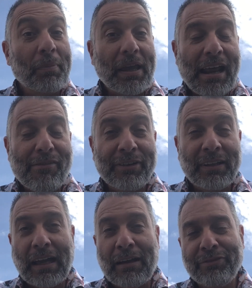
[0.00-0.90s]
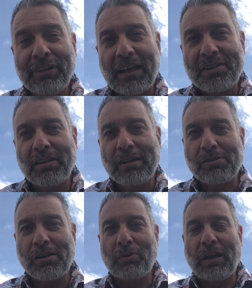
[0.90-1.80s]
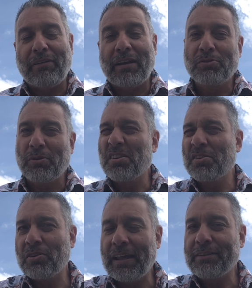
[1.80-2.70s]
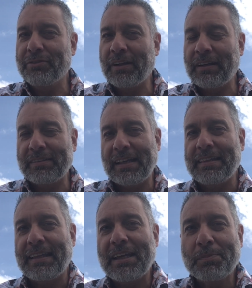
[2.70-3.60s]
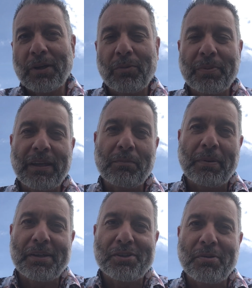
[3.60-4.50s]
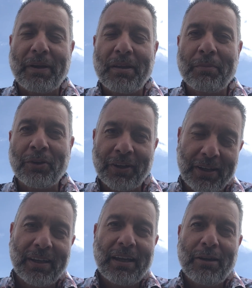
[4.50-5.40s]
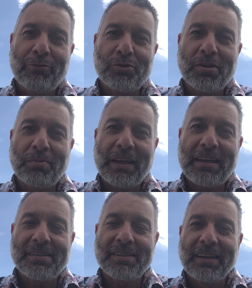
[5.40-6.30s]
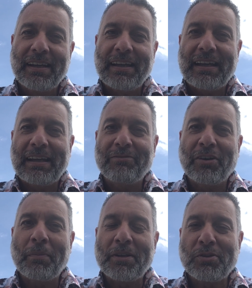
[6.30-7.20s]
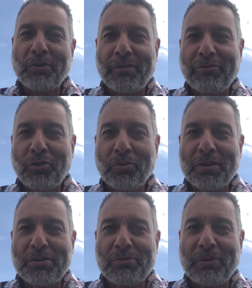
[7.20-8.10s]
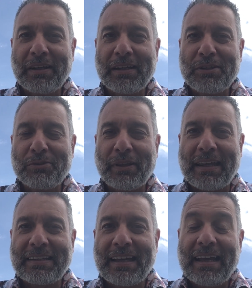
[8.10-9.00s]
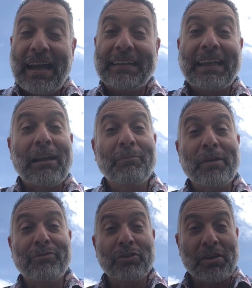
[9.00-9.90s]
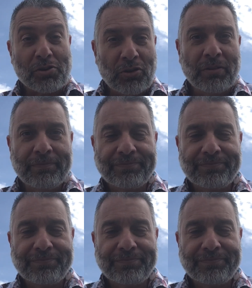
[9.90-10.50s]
at Anfield actually, because I will have had to isolate for 10 days, but I'll be at PSG Bayern Munich for CBS. I'm very much looking forward to that. And then I'll be for DAZN